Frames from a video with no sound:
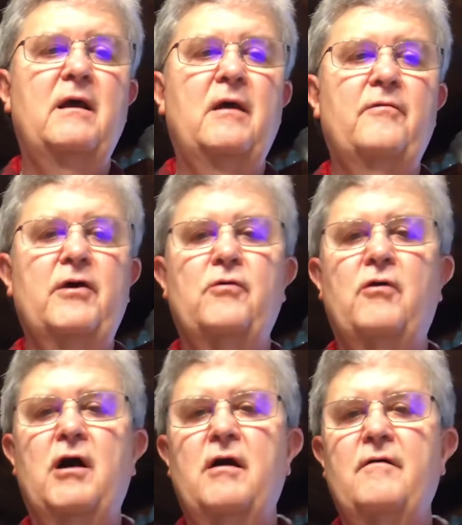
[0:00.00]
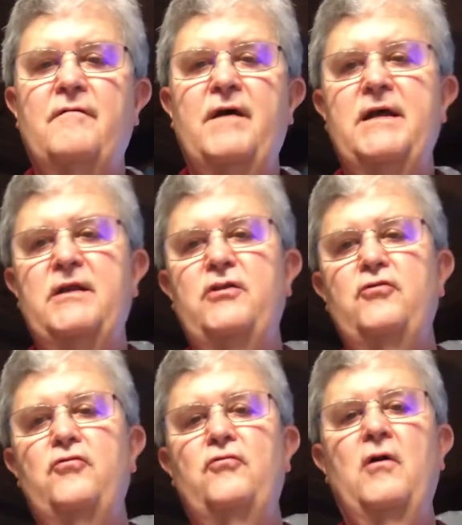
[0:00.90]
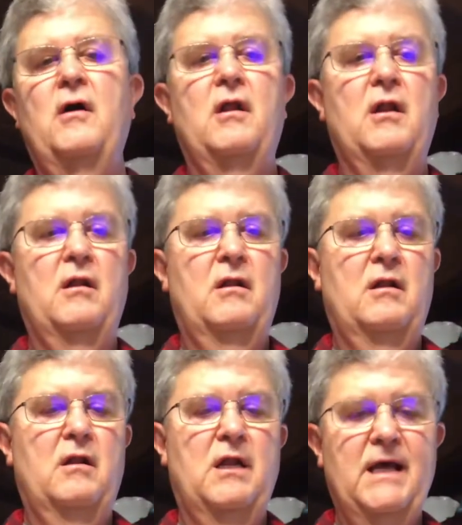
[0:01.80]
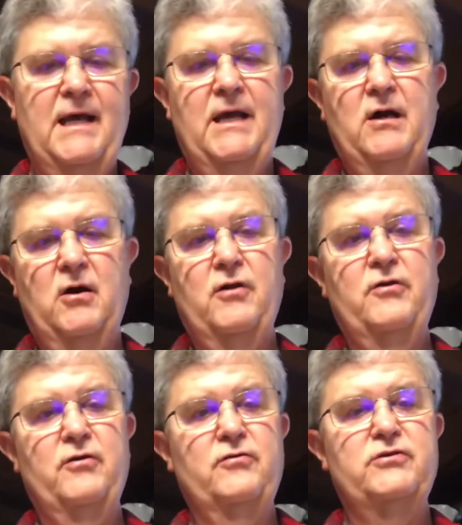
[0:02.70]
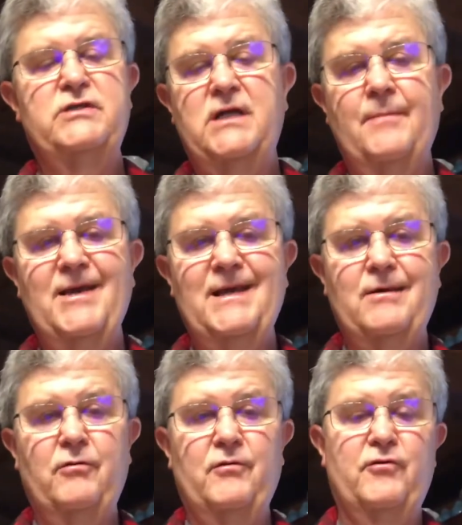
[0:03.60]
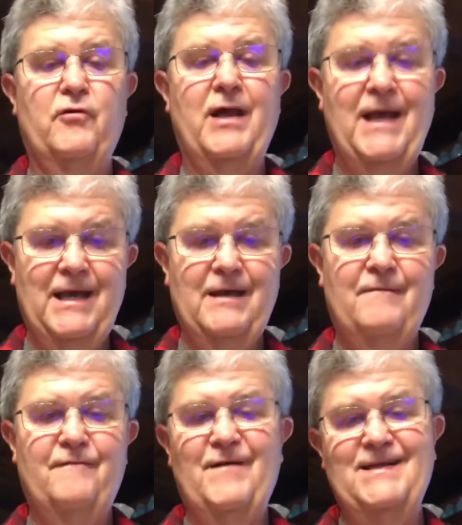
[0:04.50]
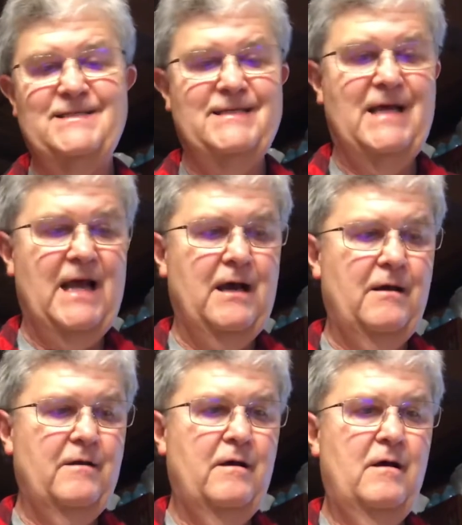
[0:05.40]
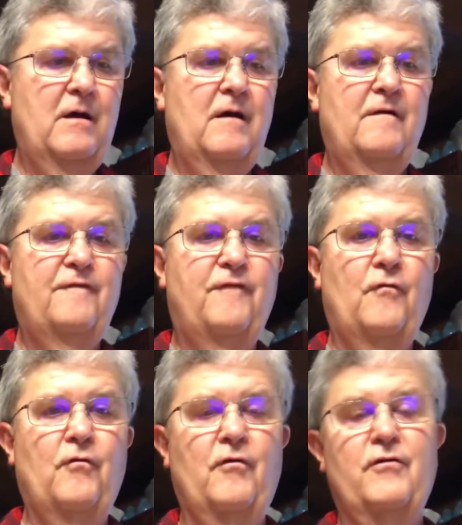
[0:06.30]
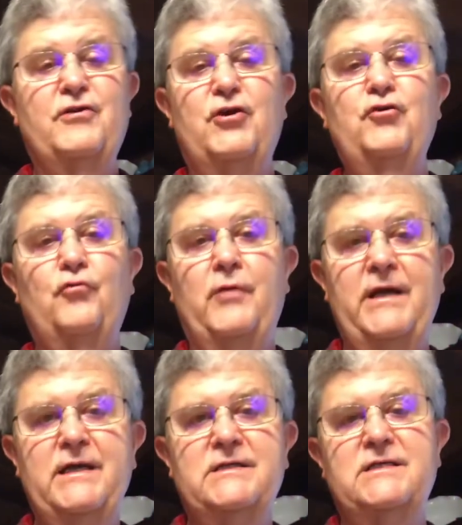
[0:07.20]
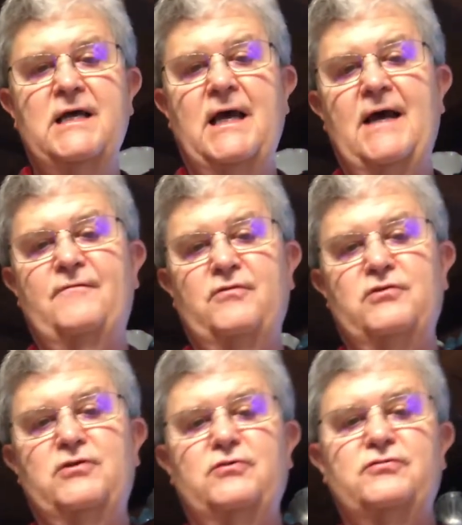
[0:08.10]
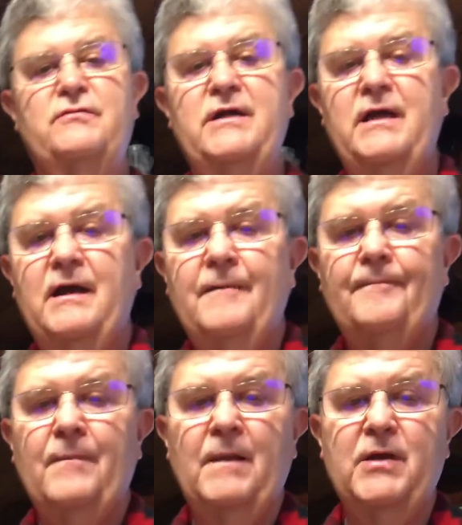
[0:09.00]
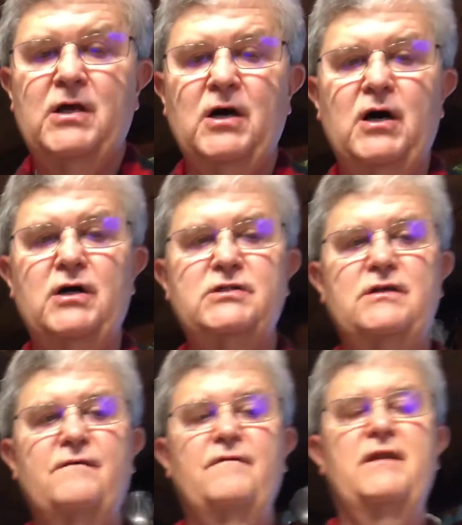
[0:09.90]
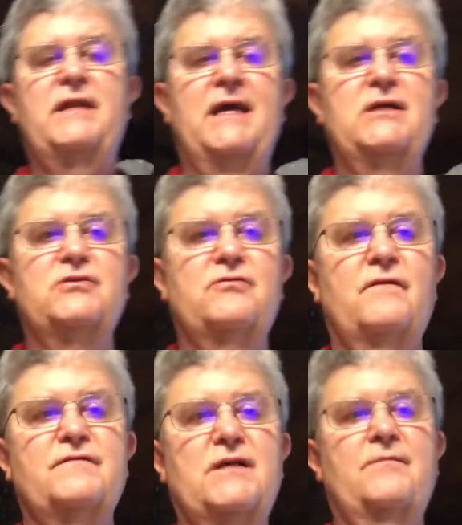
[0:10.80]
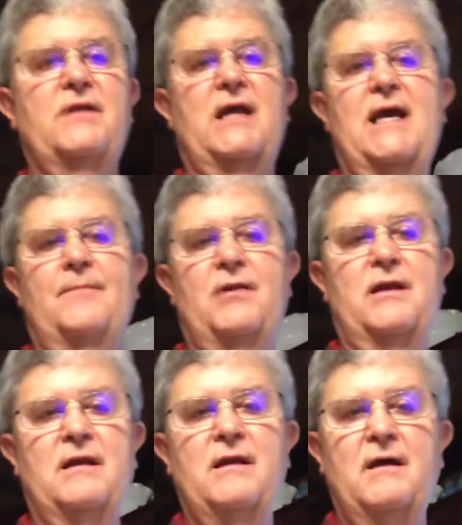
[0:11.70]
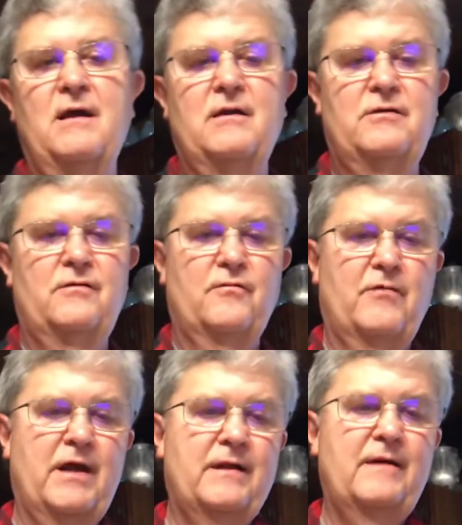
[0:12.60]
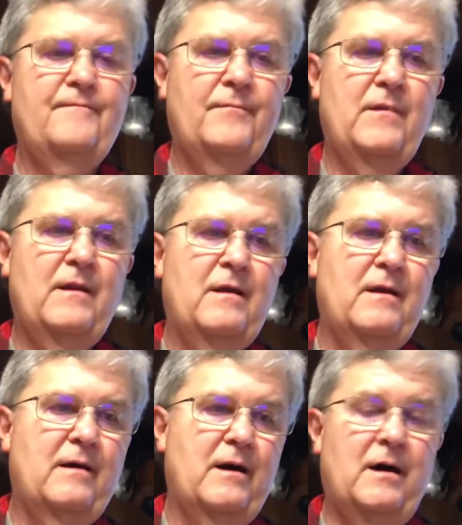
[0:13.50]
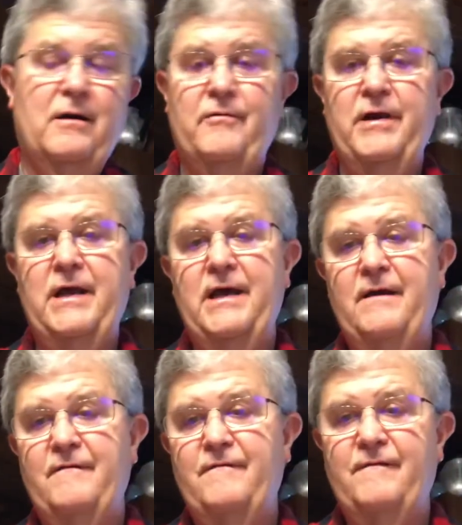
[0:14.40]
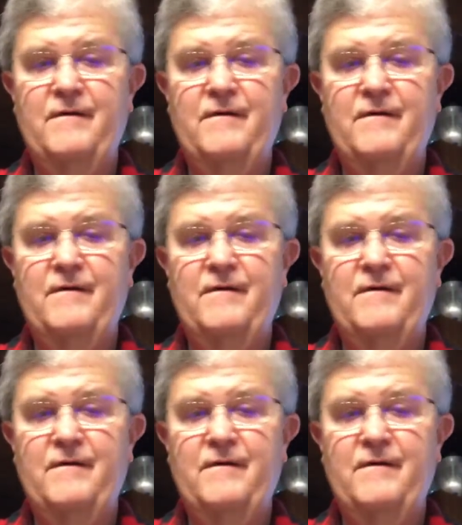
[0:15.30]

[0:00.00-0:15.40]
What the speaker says: require that you lay on your stomach with your head face down for 2 weeks after surgery because of the danger of something happening to the retina. I already have